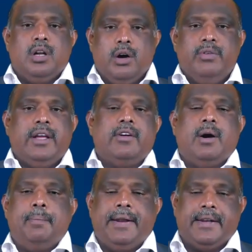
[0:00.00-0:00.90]
So now
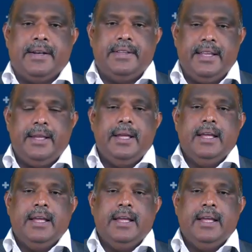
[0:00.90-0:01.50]
we have completed